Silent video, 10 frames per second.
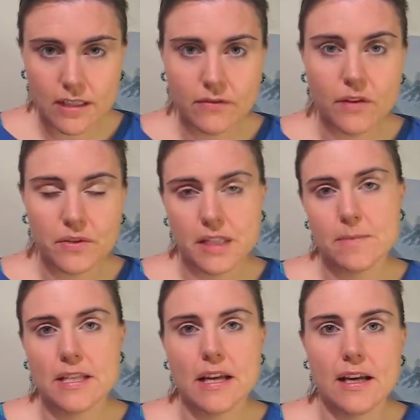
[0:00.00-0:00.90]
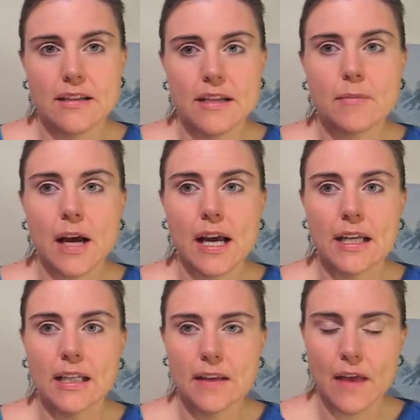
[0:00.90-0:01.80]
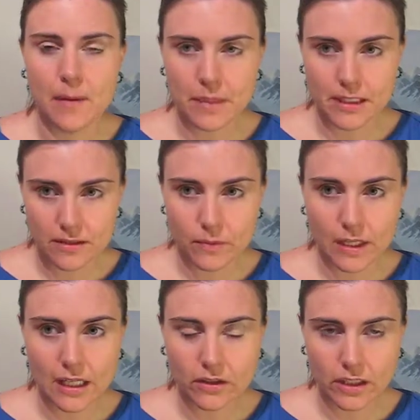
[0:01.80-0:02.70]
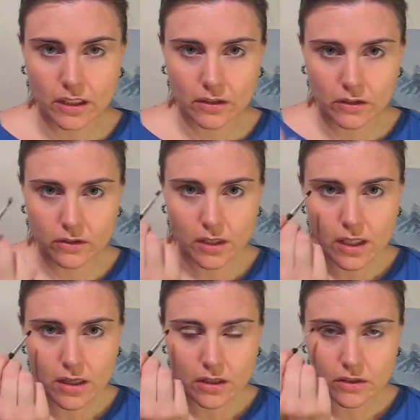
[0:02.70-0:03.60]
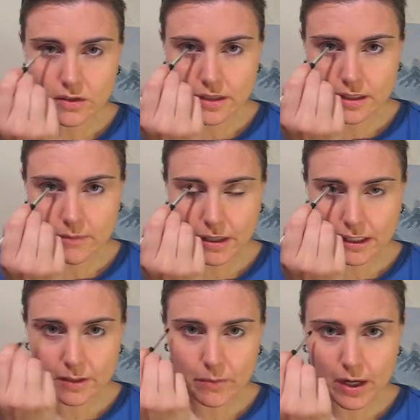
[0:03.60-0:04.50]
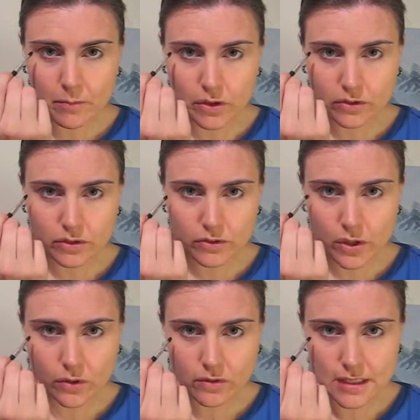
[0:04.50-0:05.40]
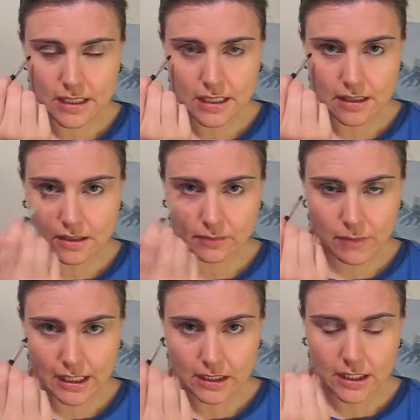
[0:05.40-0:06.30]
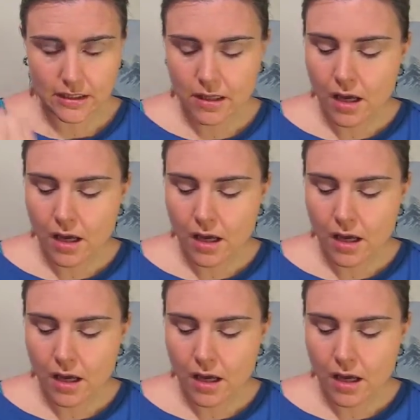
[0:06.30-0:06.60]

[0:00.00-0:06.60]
If you have deep set eyes like mine, and that means when I look at you, you see mainly brow bone, you don't see the, my lid.